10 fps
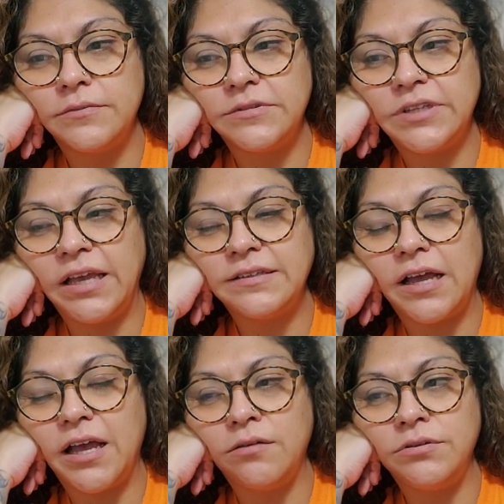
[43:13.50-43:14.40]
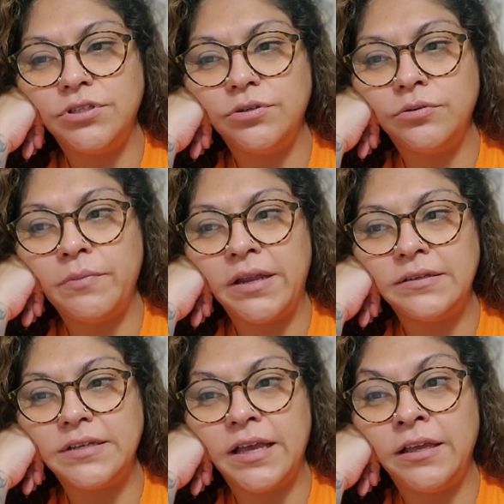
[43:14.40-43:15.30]
take time to
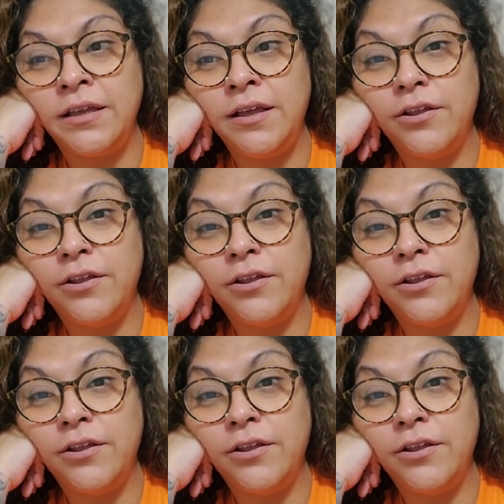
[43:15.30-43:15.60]
meditate.